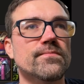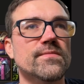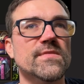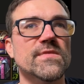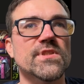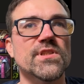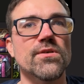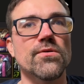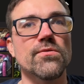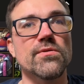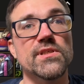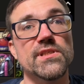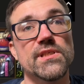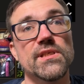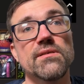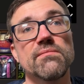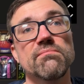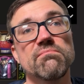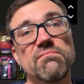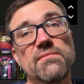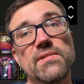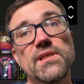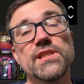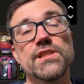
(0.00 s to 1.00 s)
So it's
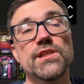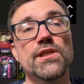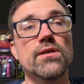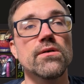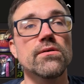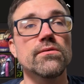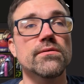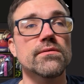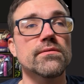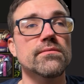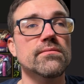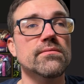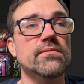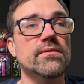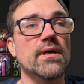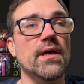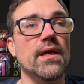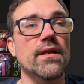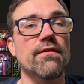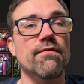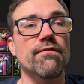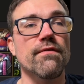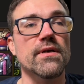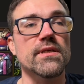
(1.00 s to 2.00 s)
a good
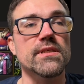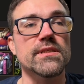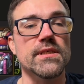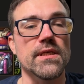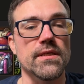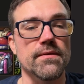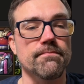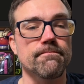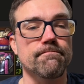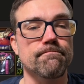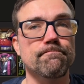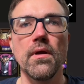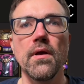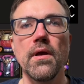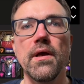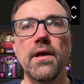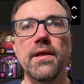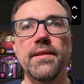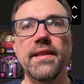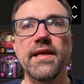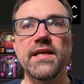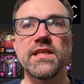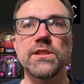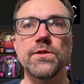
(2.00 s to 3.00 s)
artifact set.
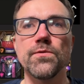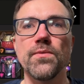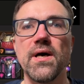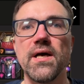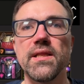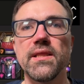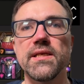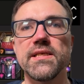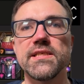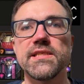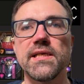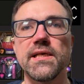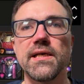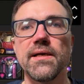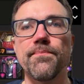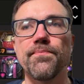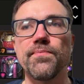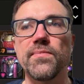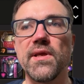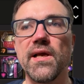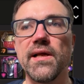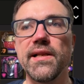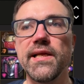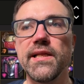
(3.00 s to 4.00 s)
Next one is a
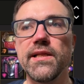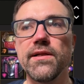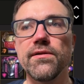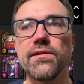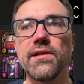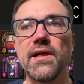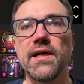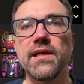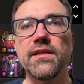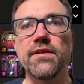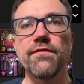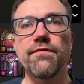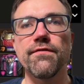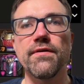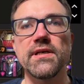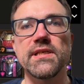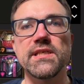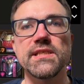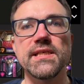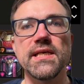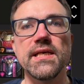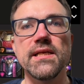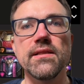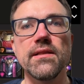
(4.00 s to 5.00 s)
little artifact
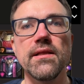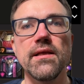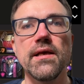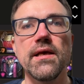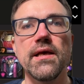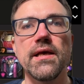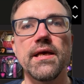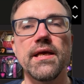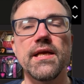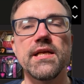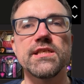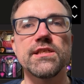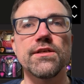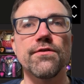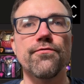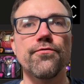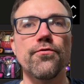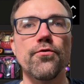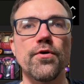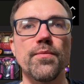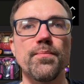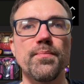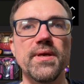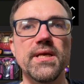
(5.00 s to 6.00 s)
set. It's a
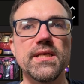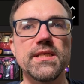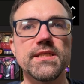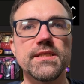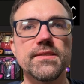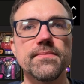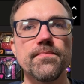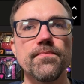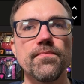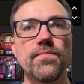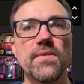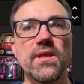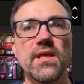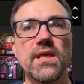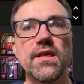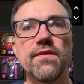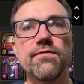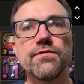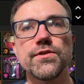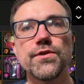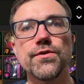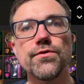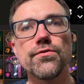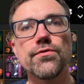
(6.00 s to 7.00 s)
4-piece,
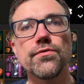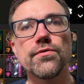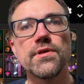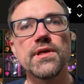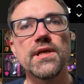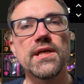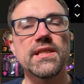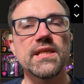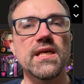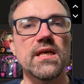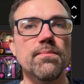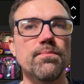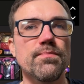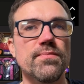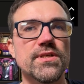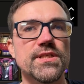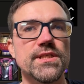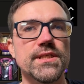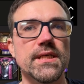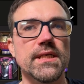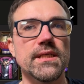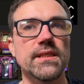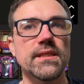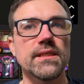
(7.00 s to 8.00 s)
gives you
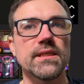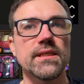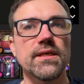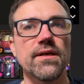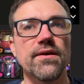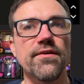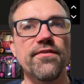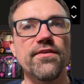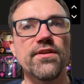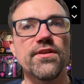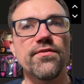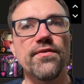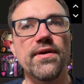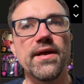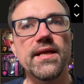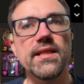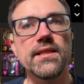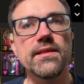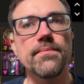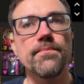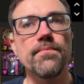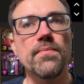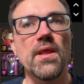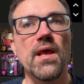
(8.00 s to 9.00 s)
10% crit
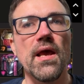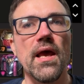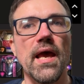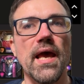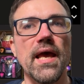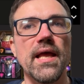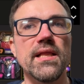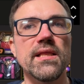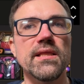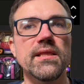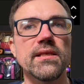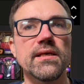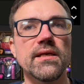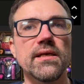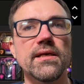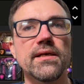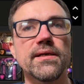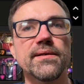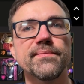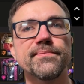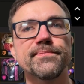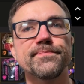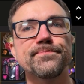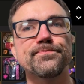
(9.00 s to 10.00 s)
rate and
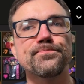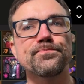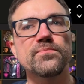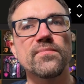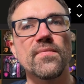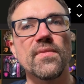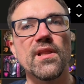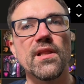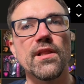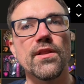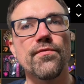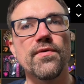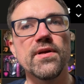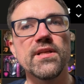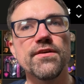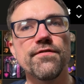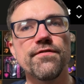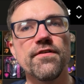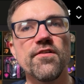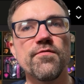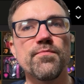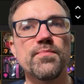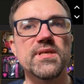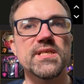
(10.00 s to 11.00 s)

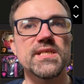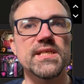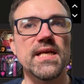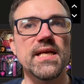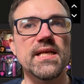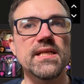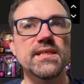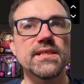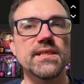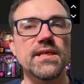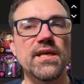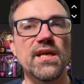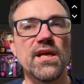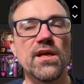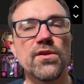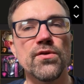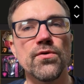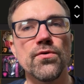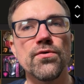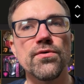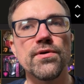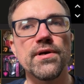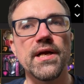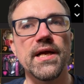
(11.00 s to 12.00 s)
25%
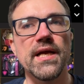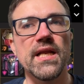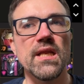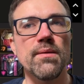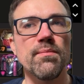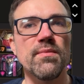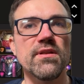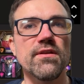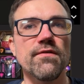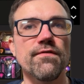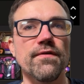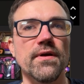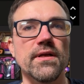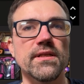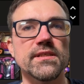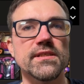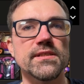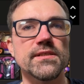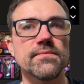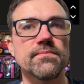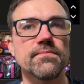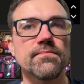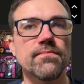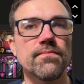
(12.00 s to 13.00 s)
ignore enemy
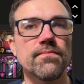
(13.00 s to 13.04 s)
defense.